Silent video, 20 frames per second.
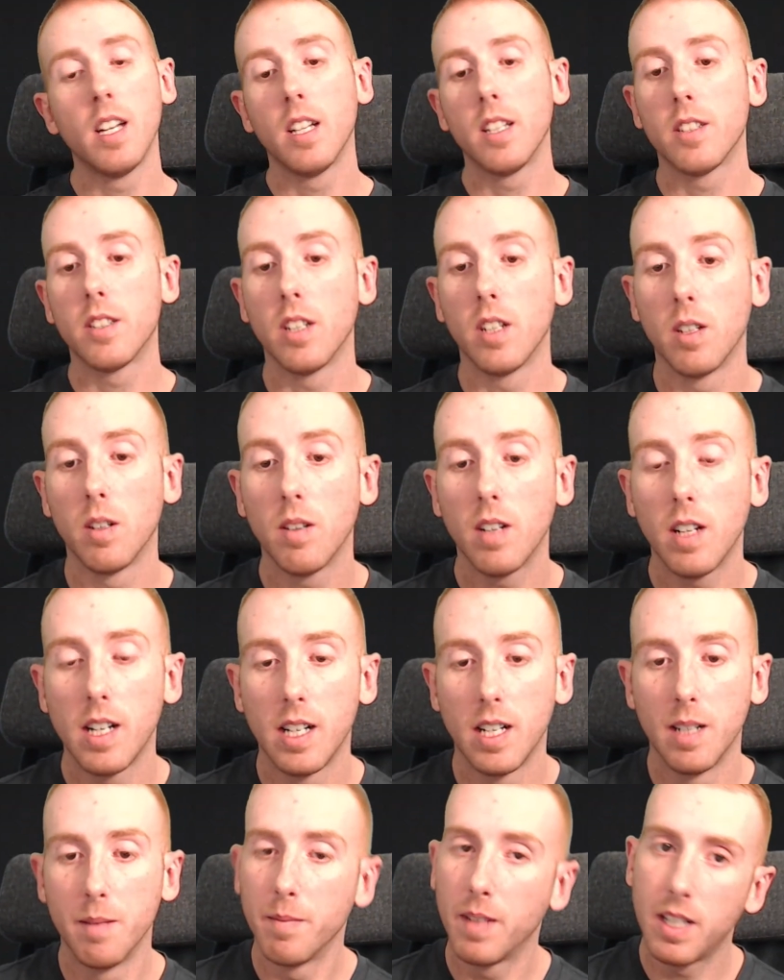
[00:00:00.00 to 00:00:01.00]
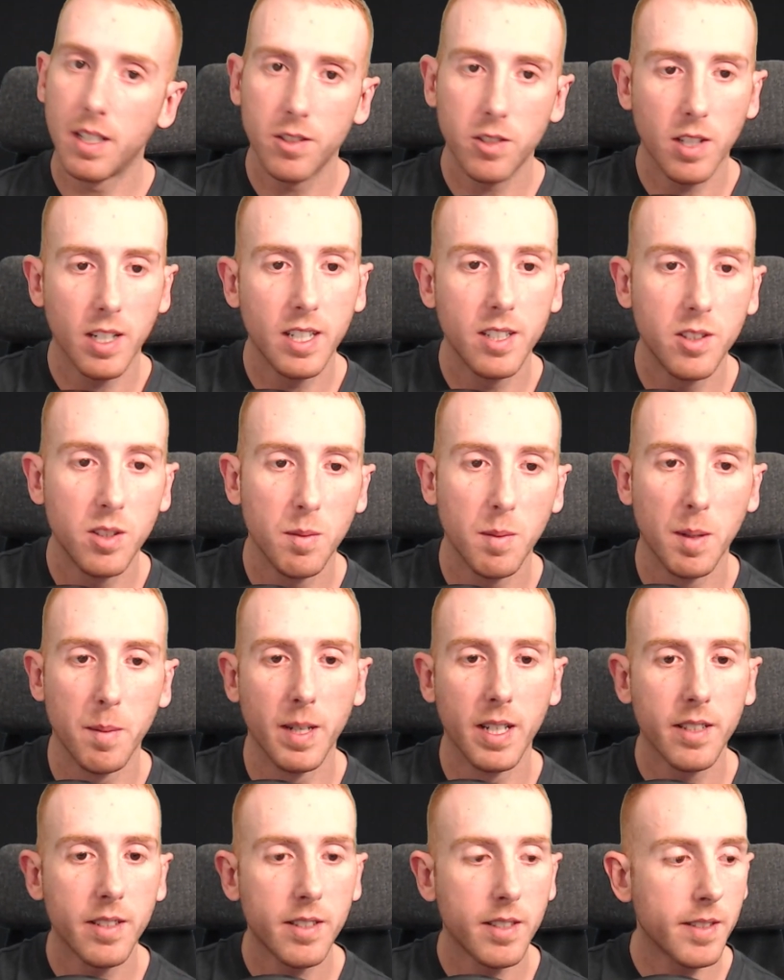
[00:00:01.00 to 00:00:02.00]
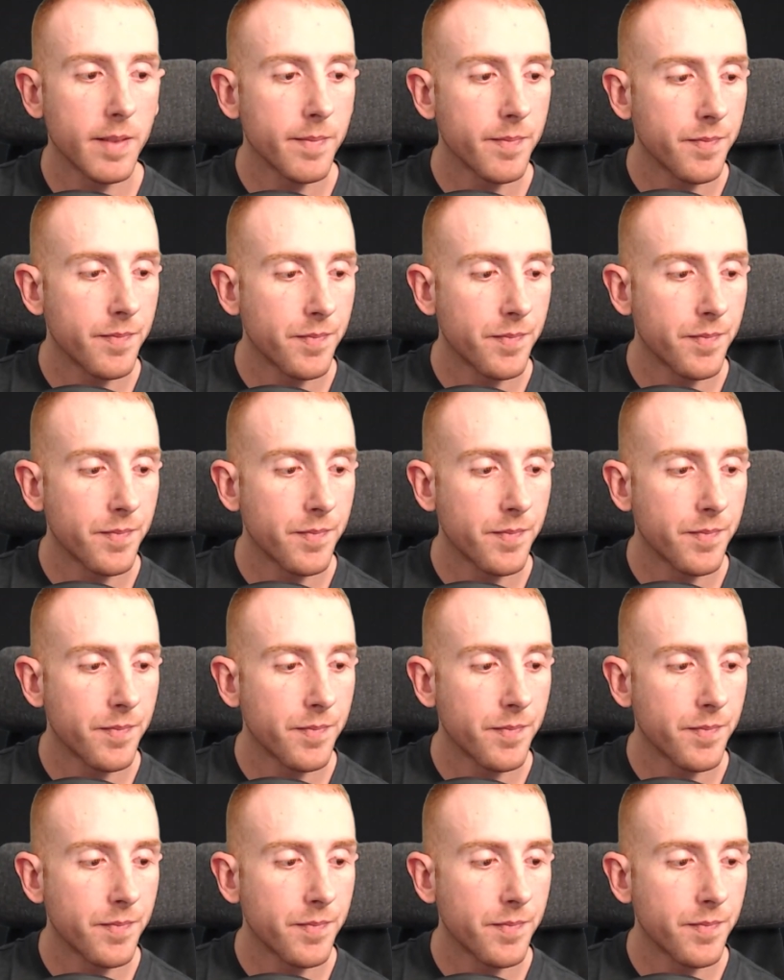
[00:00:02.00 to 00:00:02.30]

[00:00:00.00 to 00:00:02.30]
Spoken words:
So I'll try and do my best